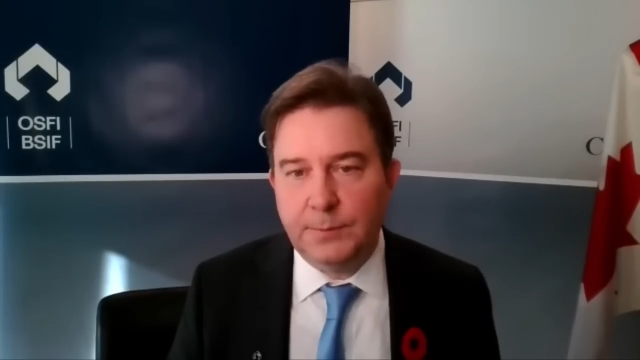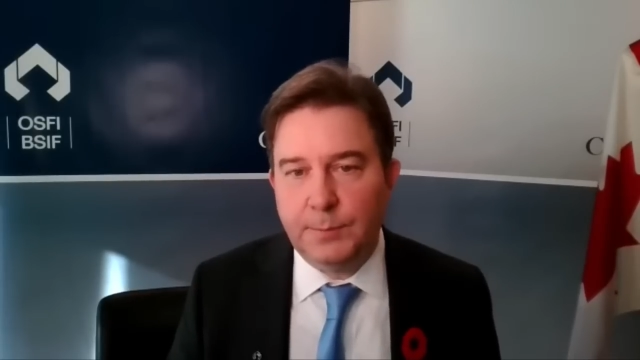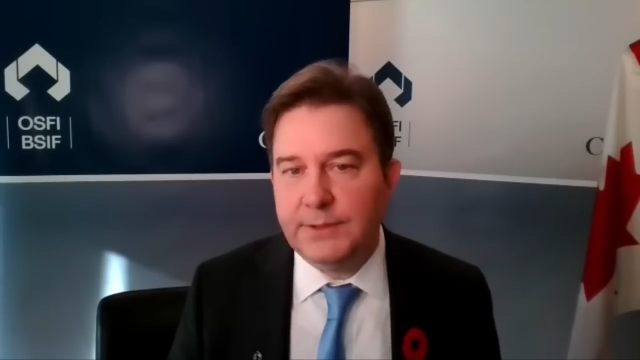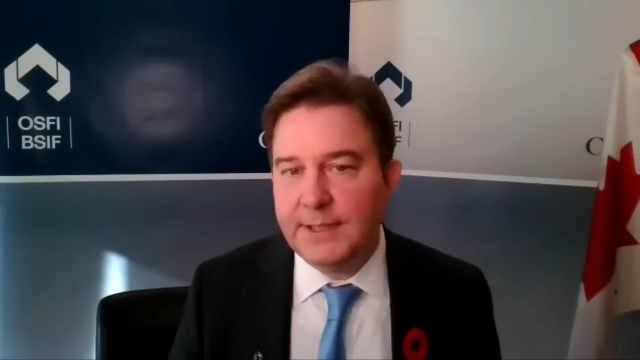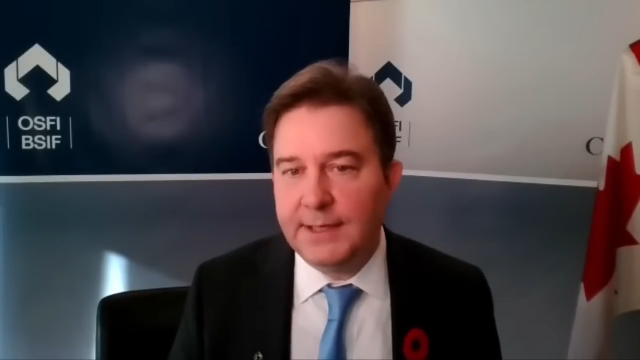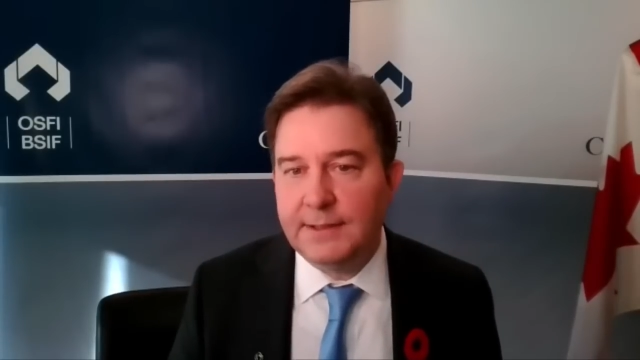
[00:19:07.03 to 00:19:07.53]

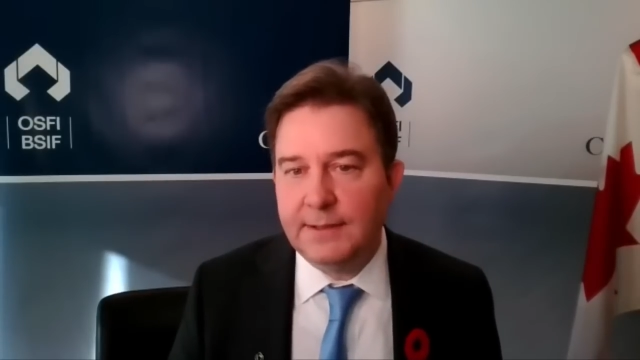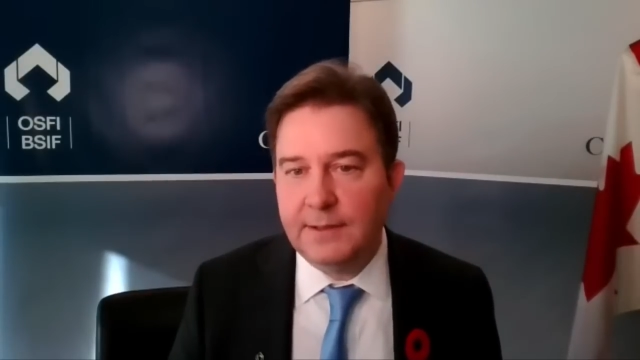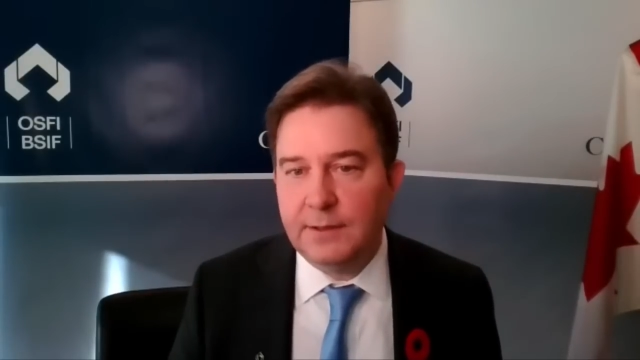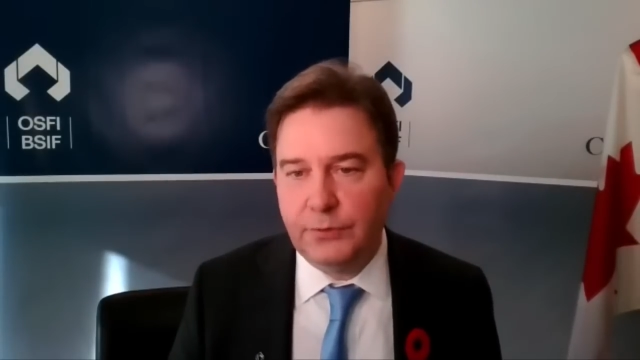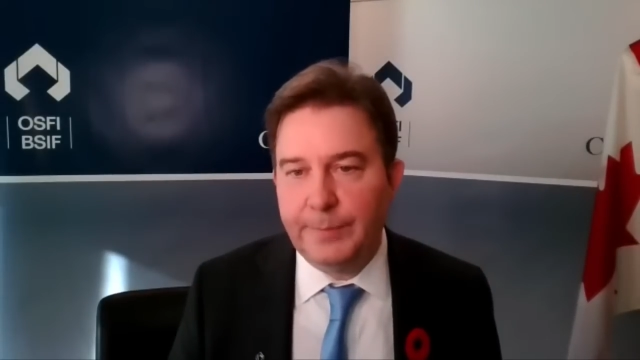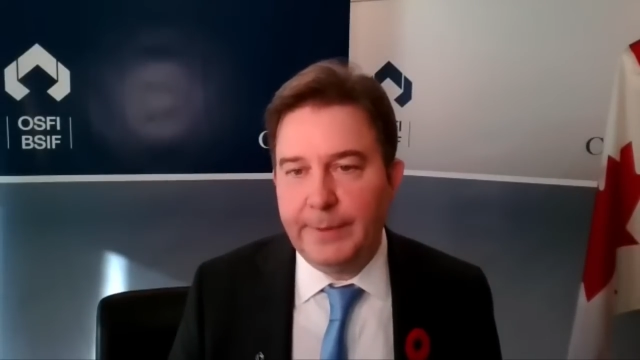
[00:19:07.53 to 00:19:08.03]
protected and
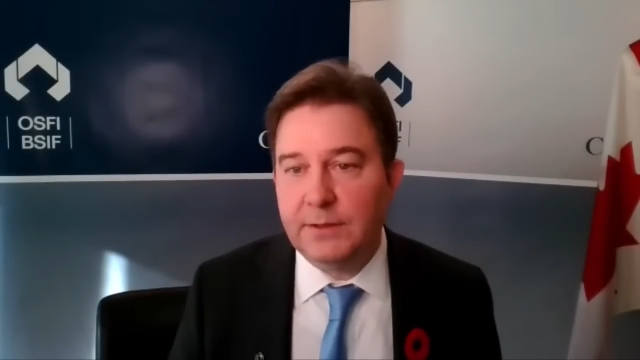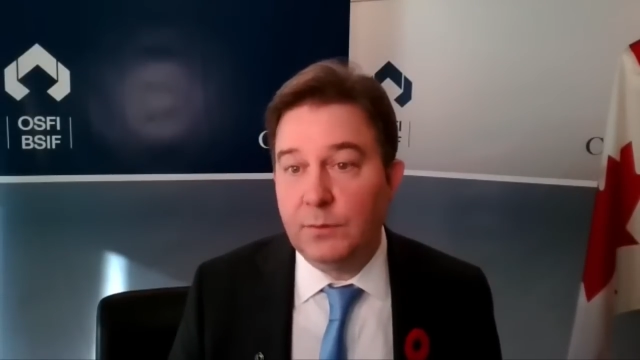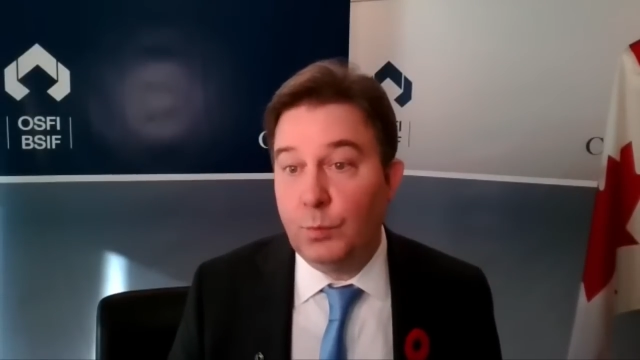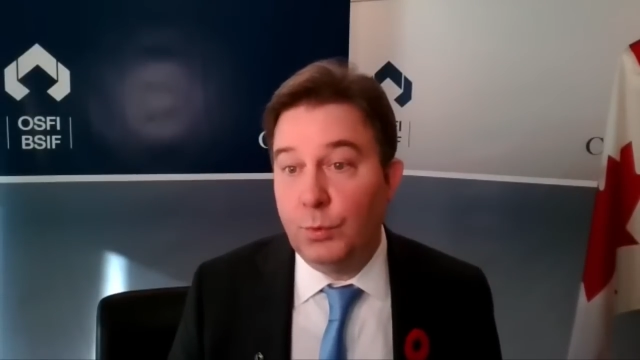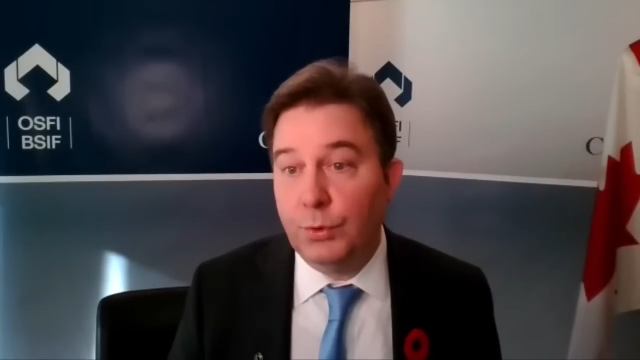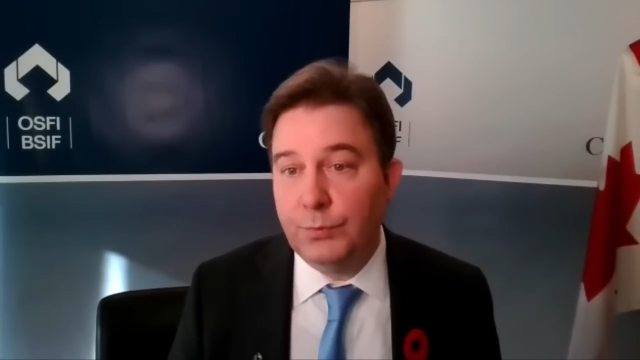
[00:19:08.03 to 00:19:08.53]
respected
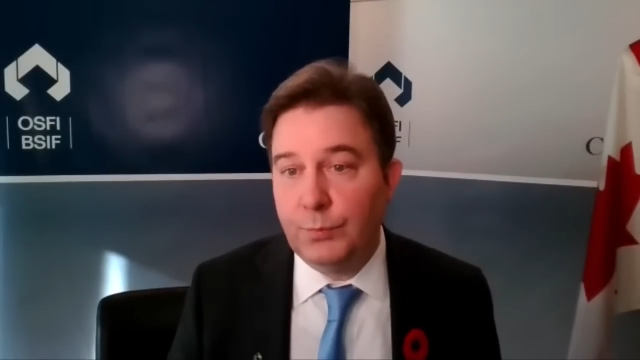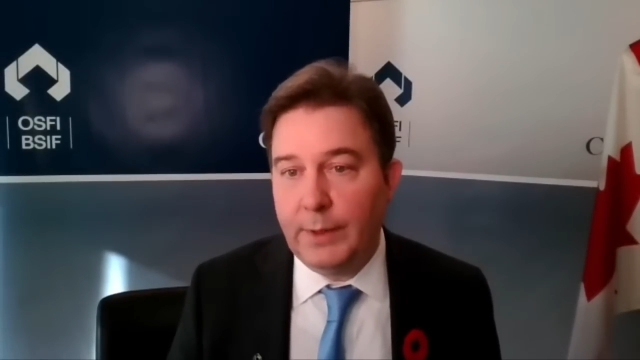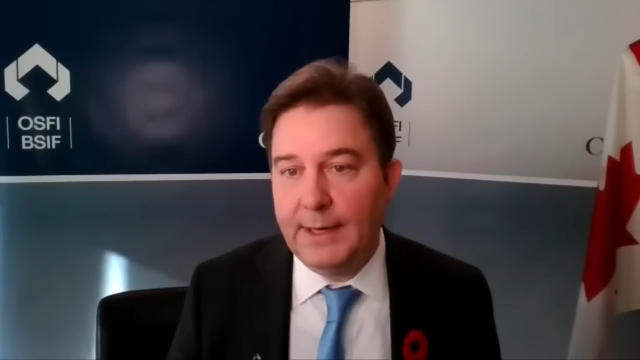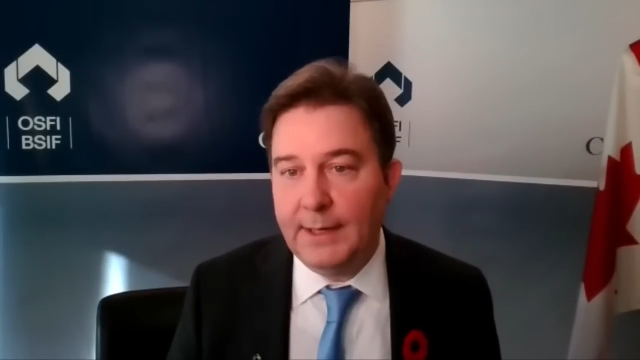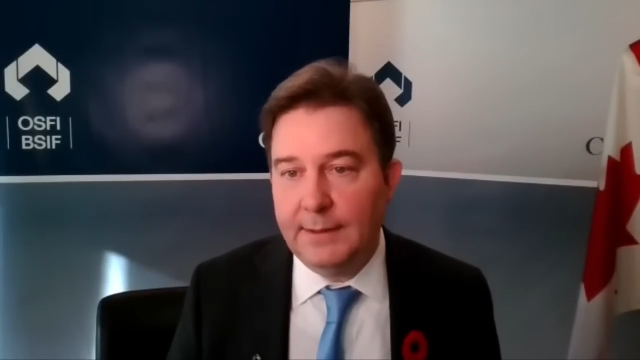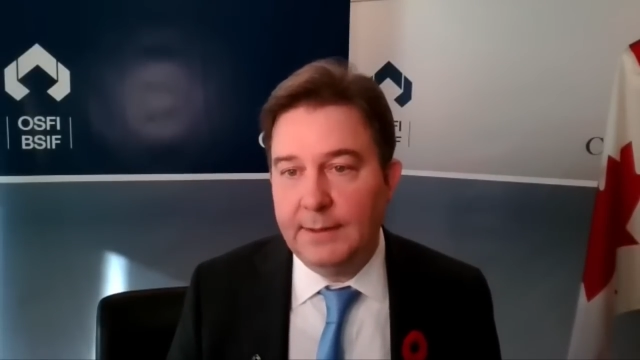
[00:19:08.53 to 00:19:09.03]

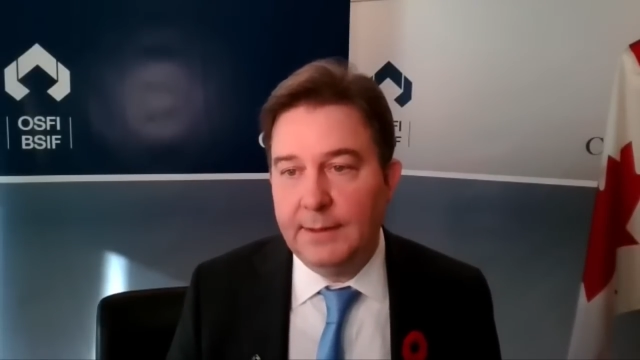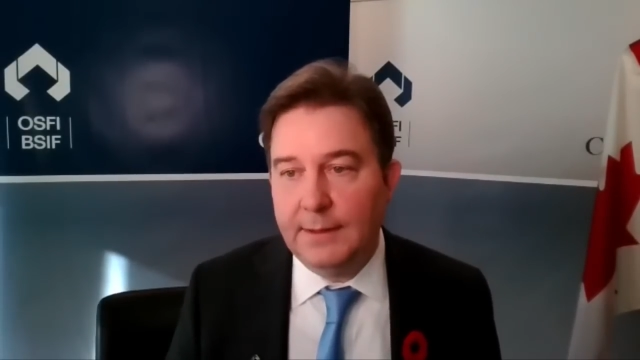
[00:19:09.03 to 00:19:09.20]
worldwide,